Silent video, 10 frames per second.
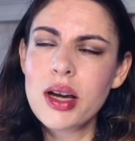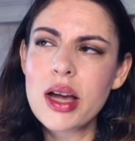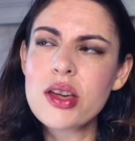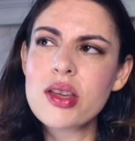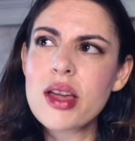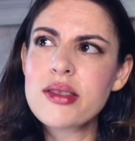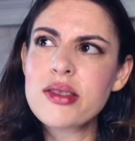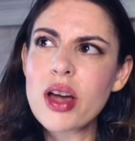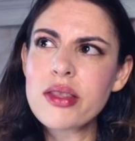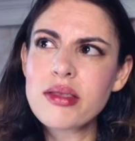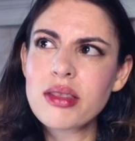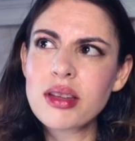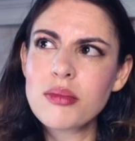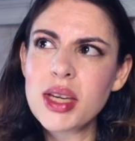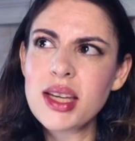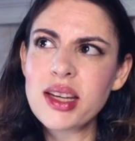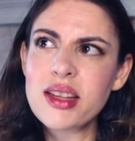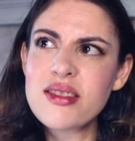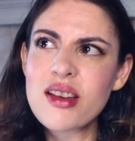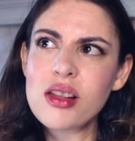It's not that the
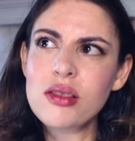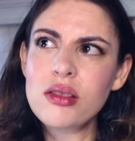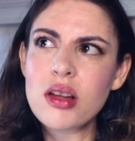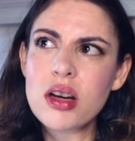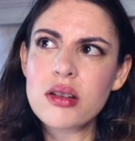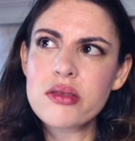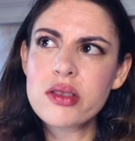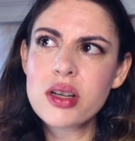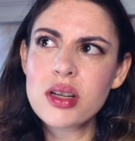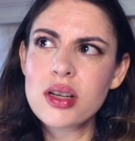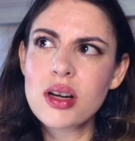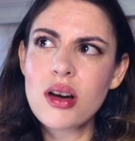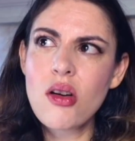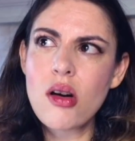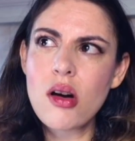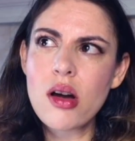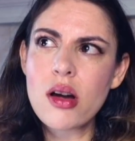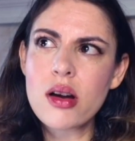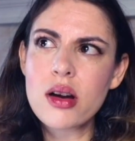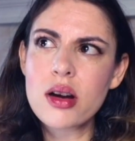comedians alone
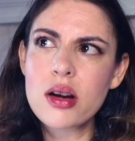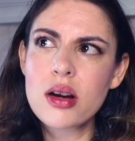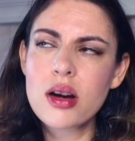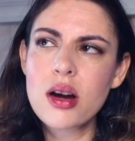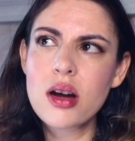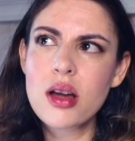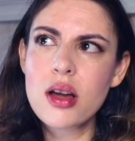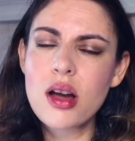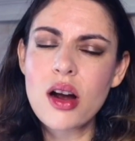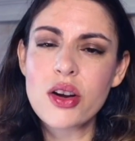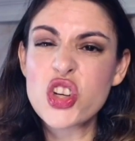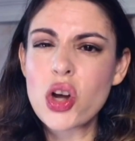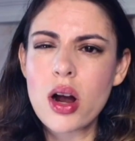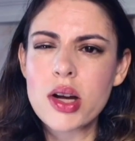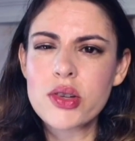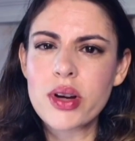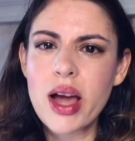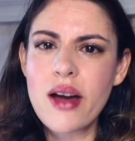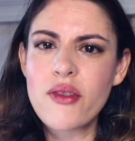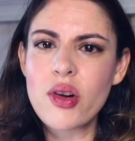are are in charge or
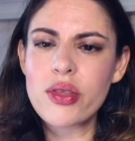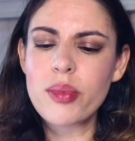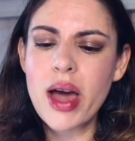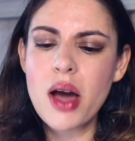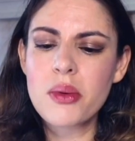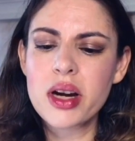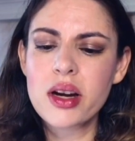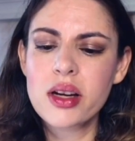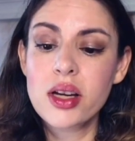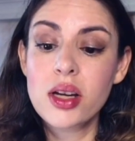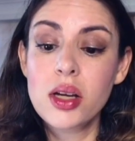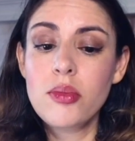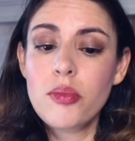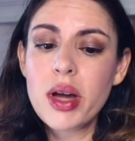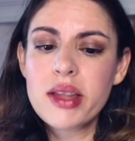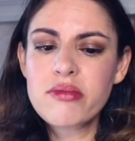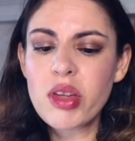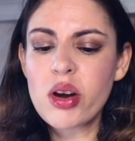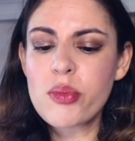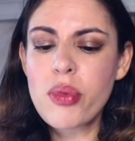have all the power, but
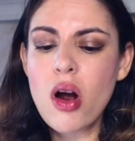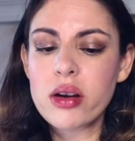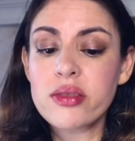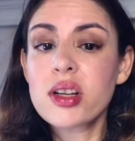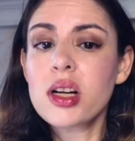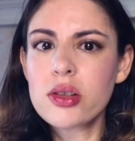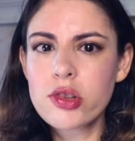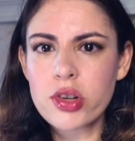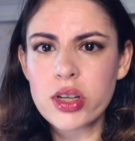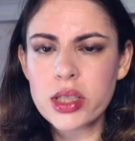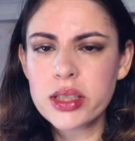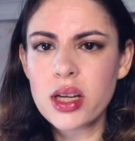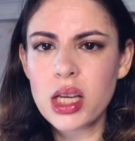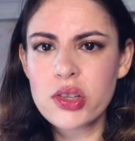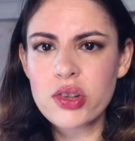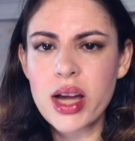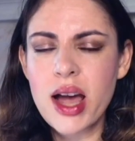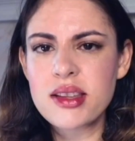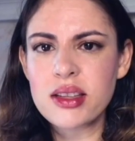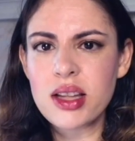they're part of culture, and culture
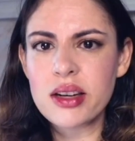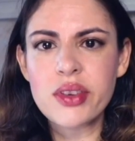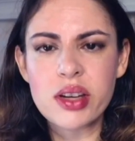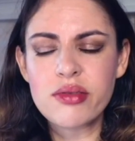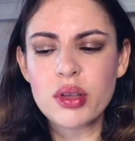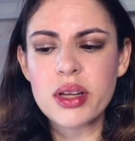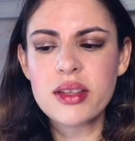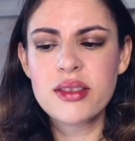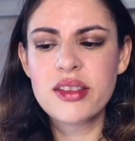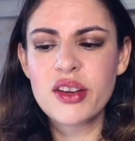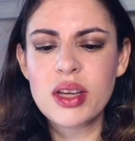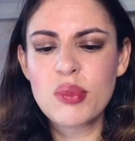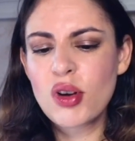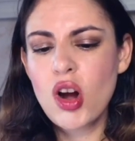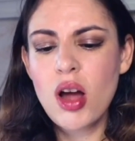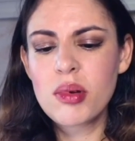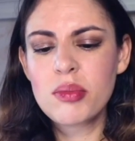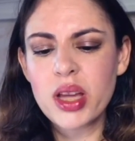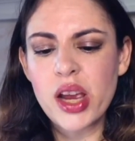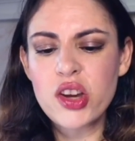has a lot of influence. So he
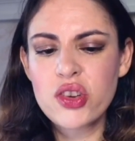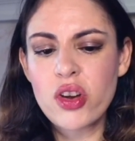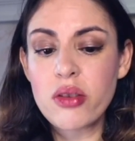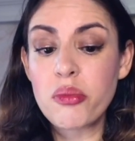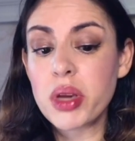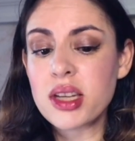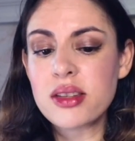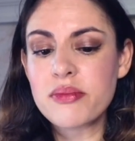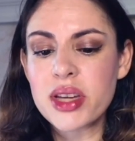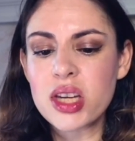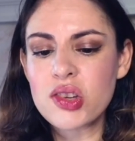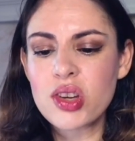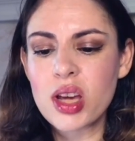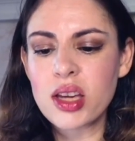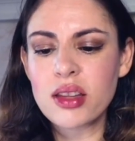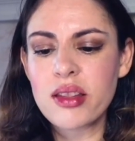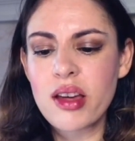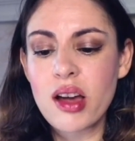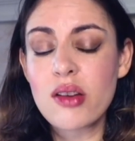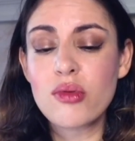probably shouldn't be diminishing
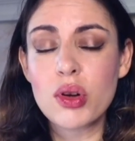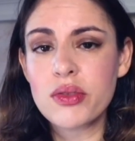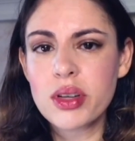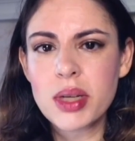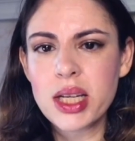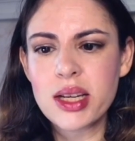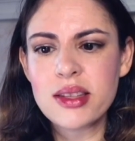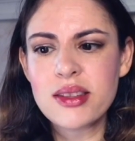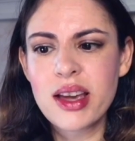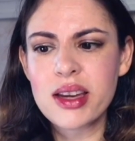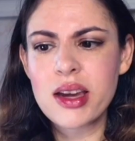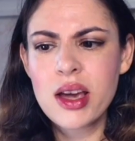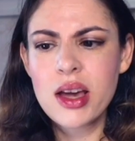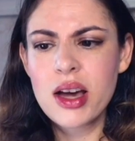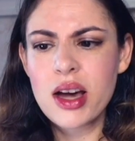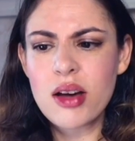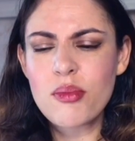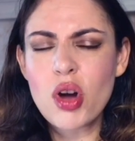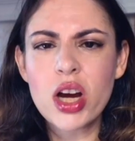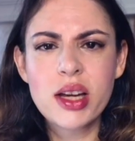that role of comedians. And
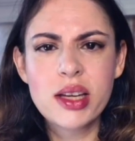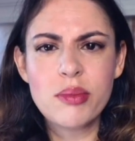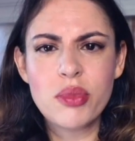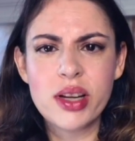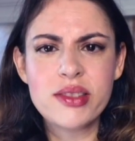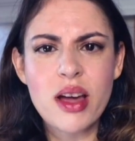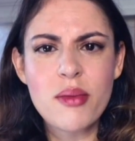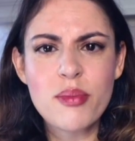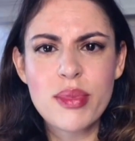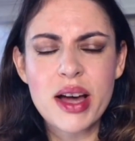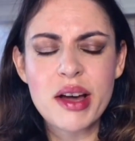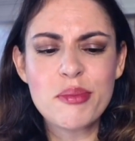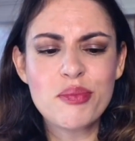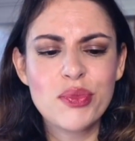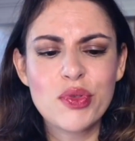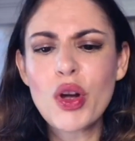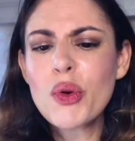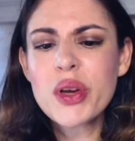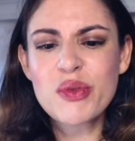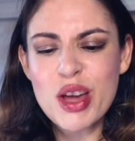Mark, he brings up
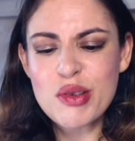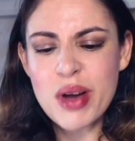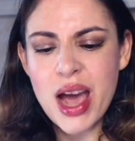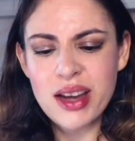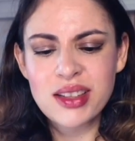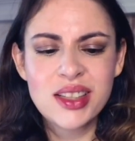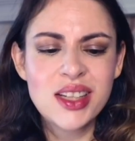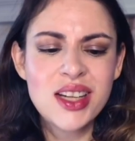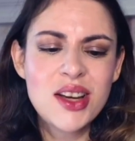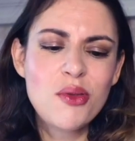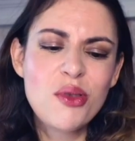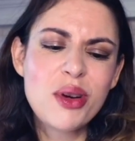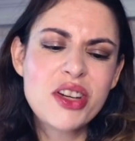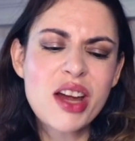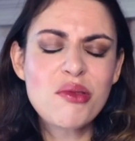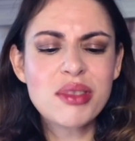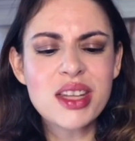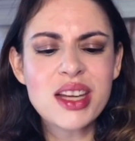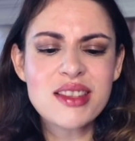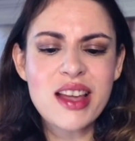Rogan right away, which I don't
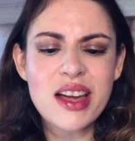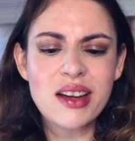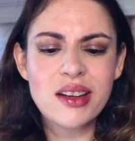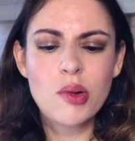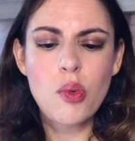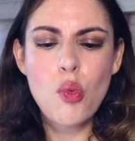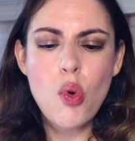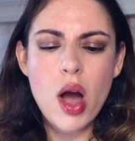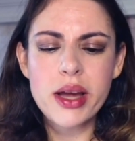think is like quite a